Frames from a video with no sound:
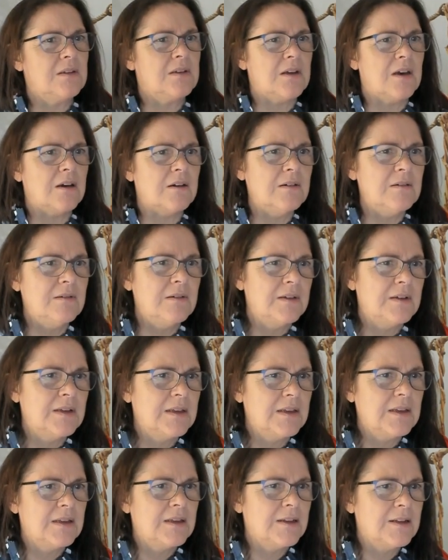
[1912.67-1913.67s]
know,
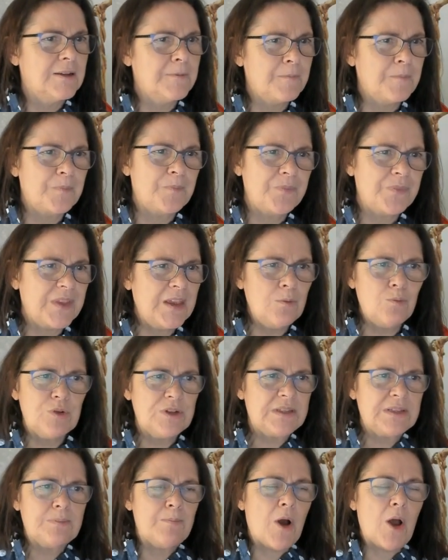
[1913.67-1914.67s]
it
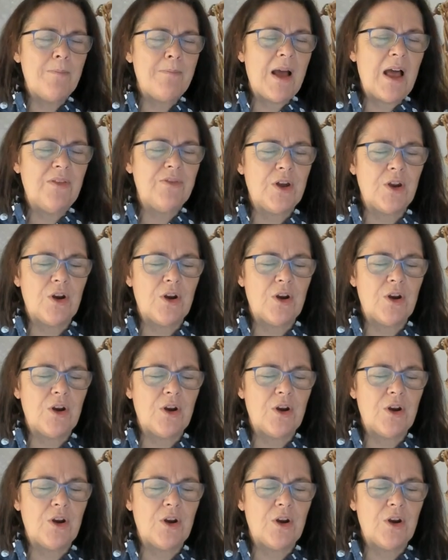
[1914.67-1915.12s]
was my mother.